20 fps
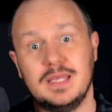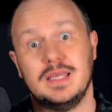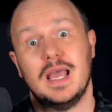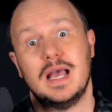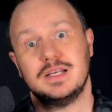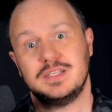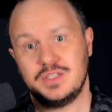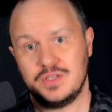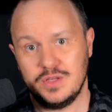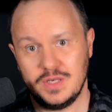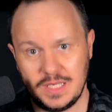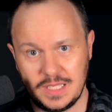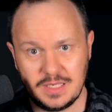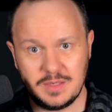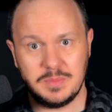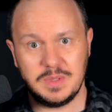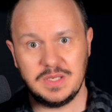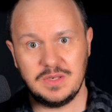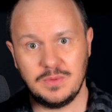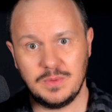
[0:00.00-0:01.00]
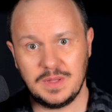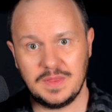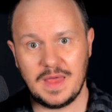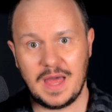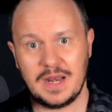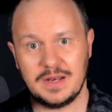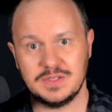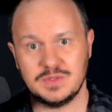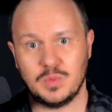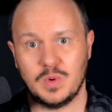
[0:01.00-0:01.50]
Yes, you need to be doing
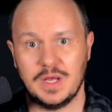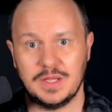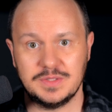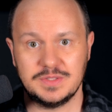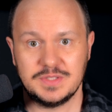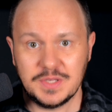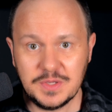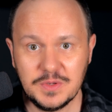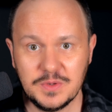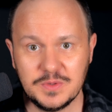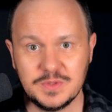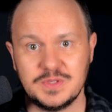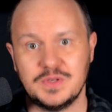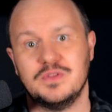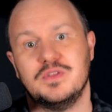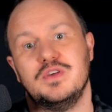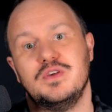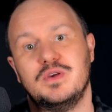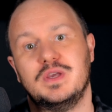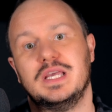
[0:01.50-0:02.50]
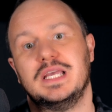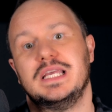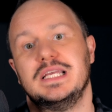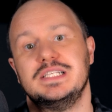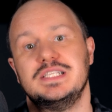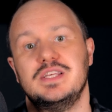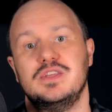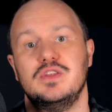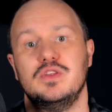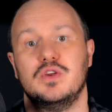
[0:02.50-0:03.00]
that as well too, so that you can
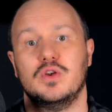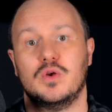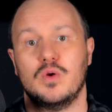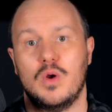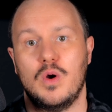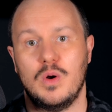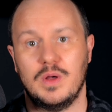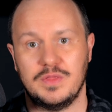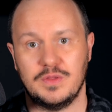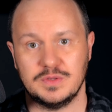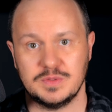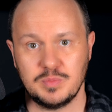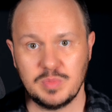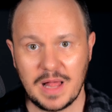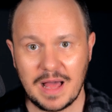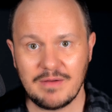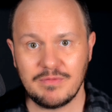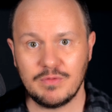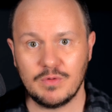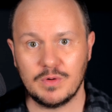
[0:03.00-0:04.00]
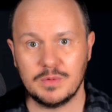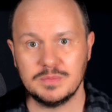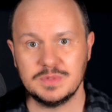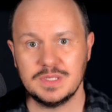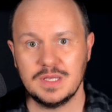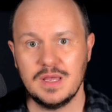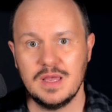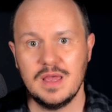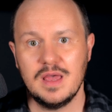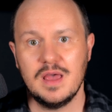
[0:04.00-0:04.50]
continue to grow on those platforms.